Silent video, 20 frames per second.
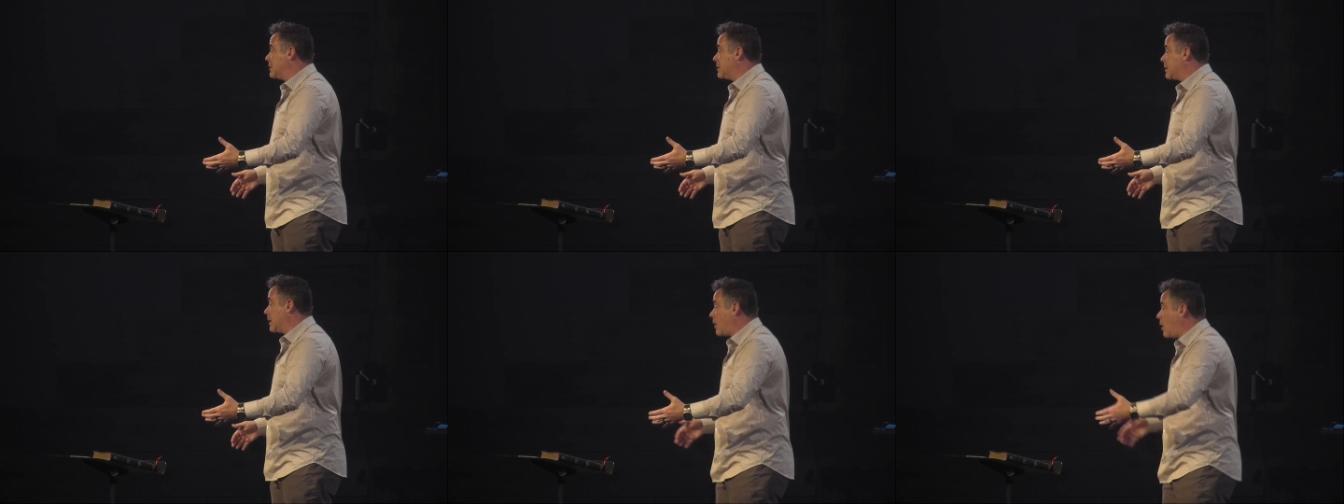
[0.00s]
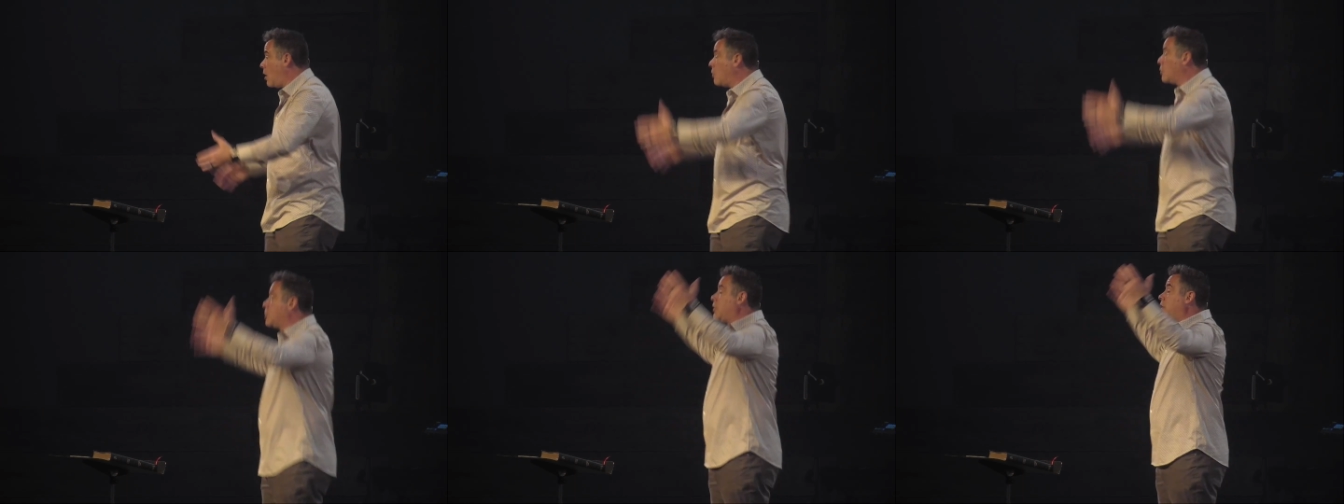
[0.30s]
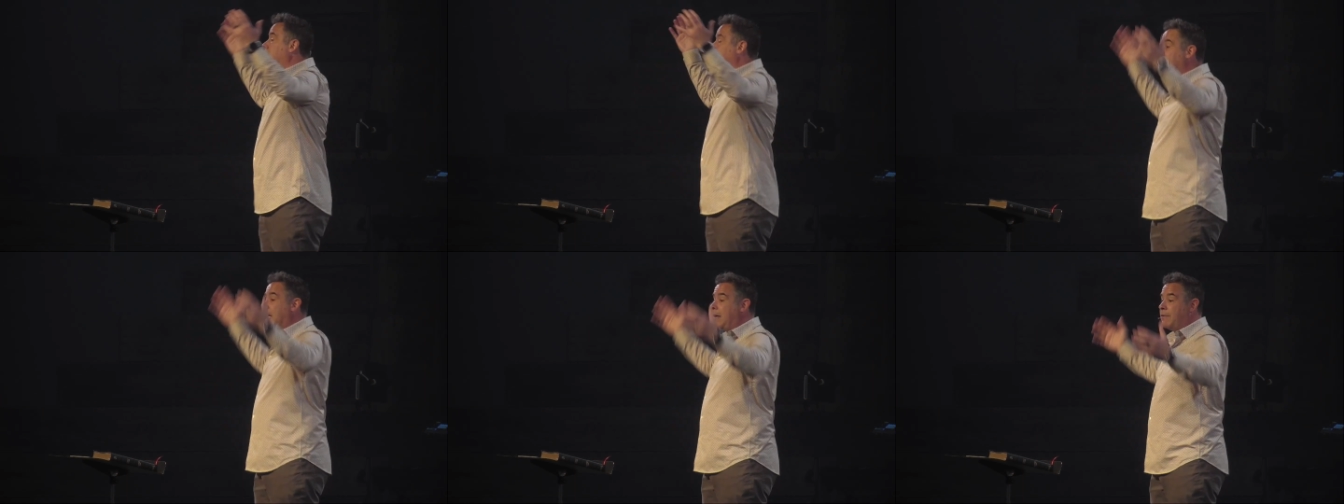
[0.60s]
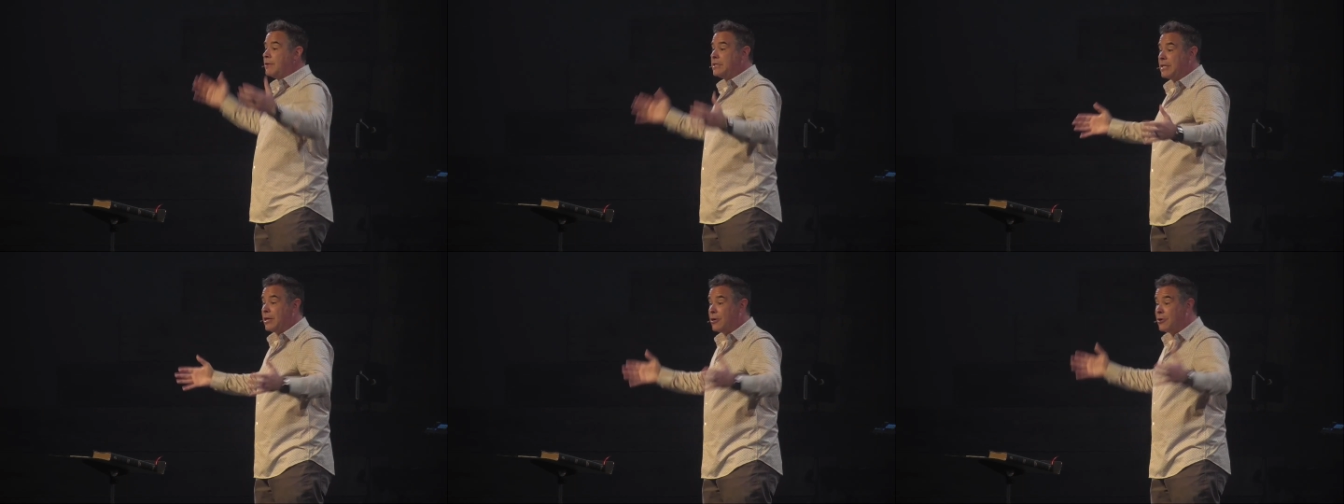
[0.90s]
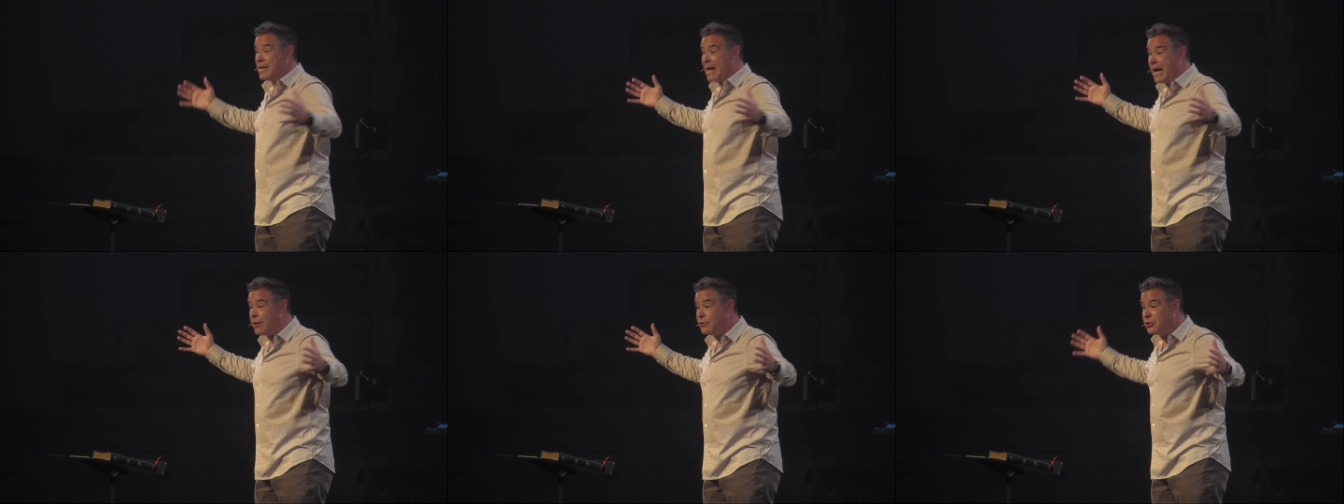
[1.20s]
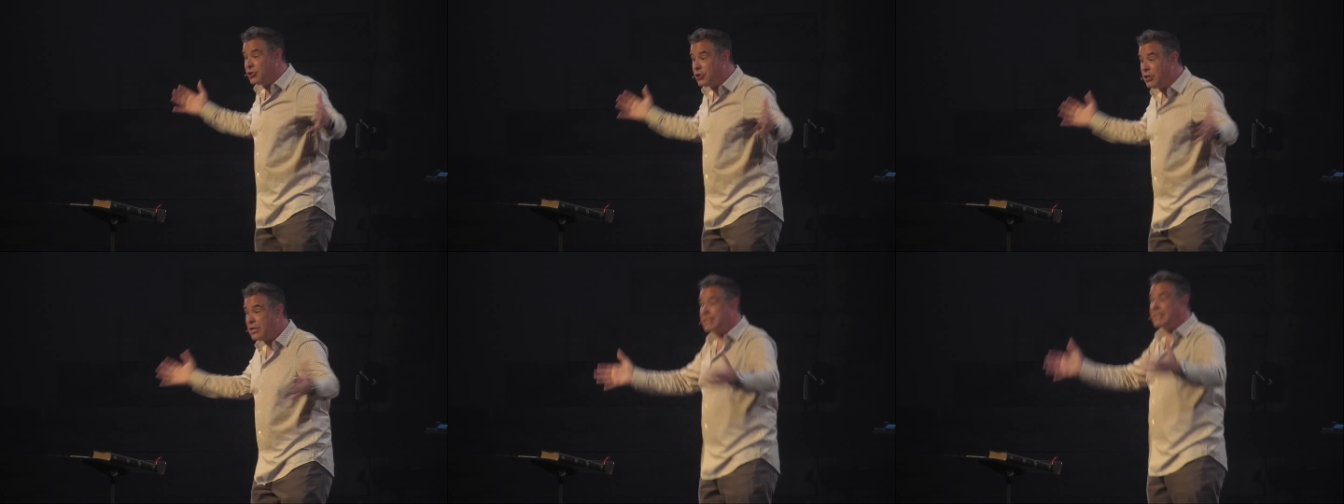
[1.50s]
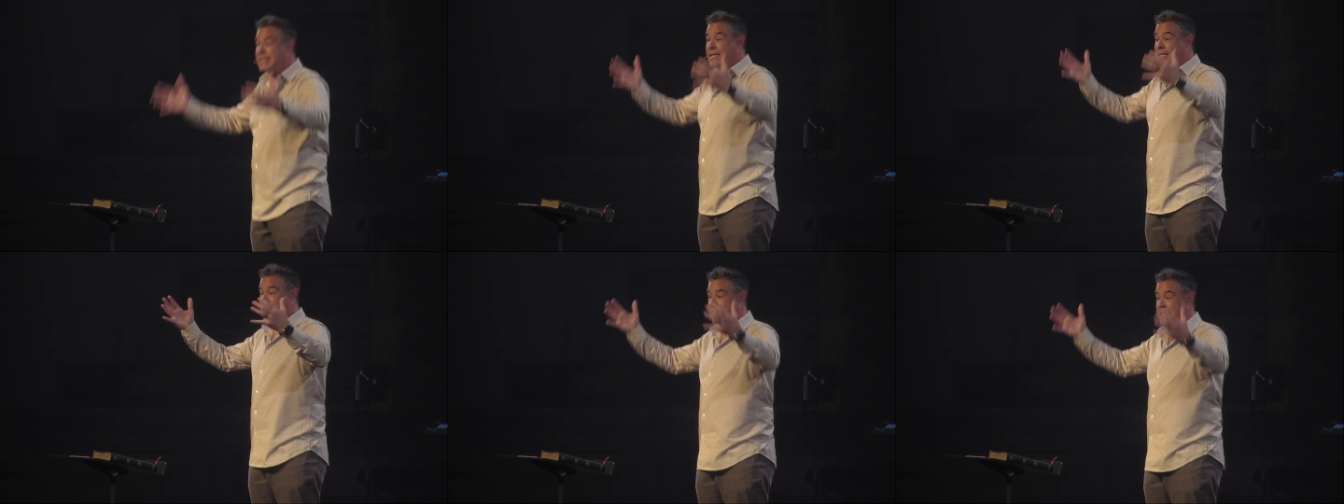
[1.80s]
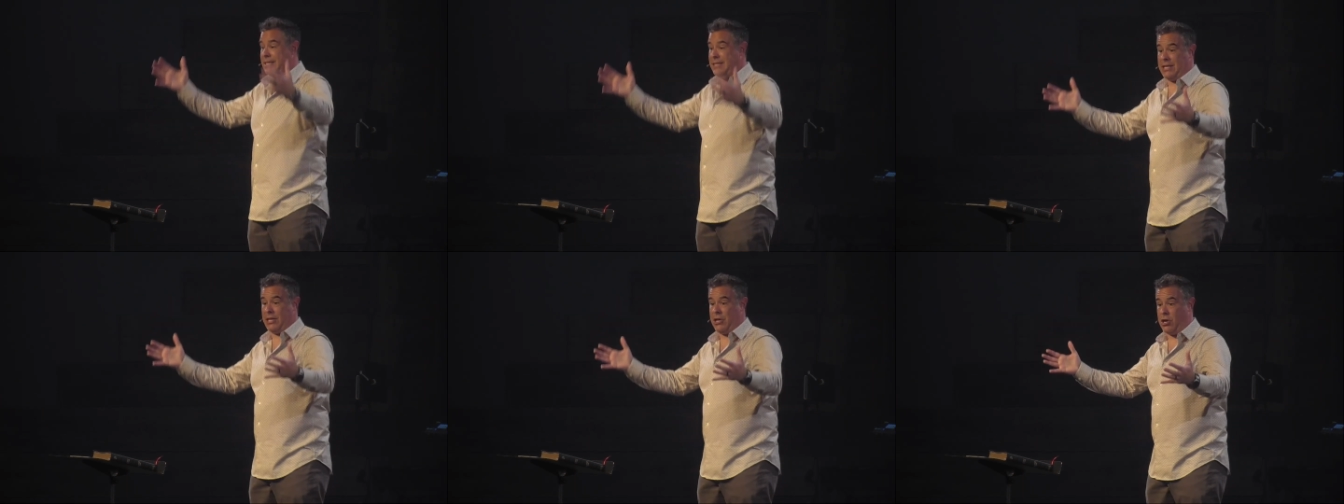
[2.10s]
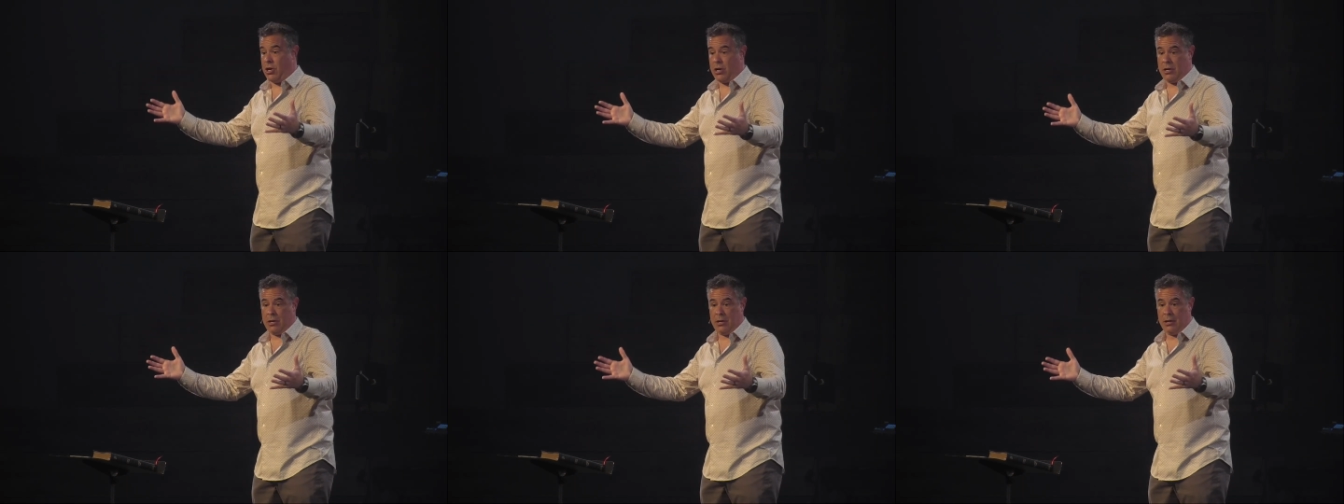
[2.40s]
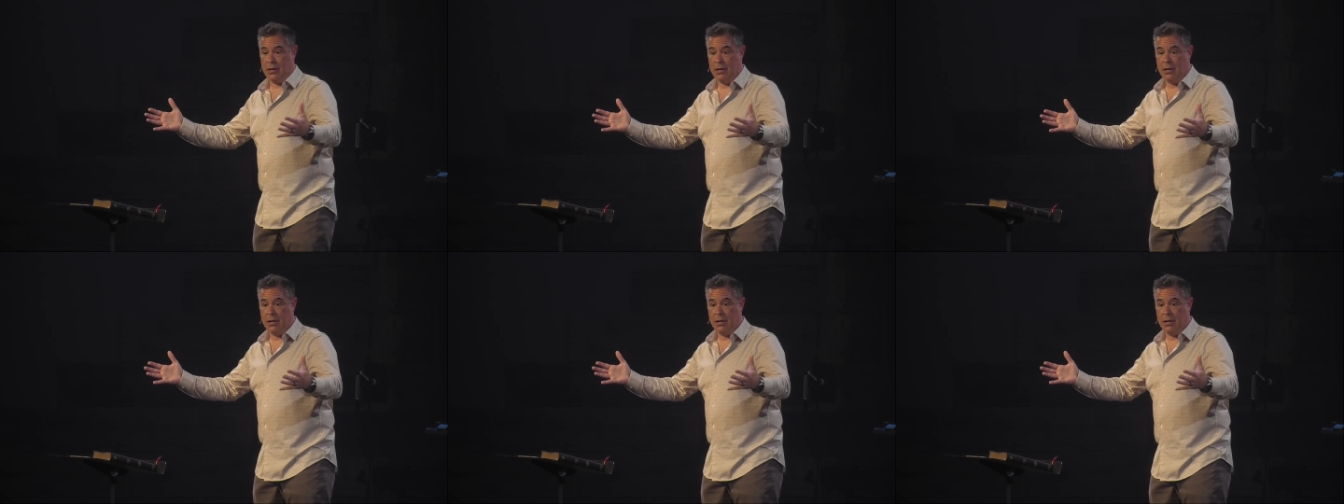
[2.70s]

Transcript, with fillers: It's like, oh, good, David's here now. Jesus is here,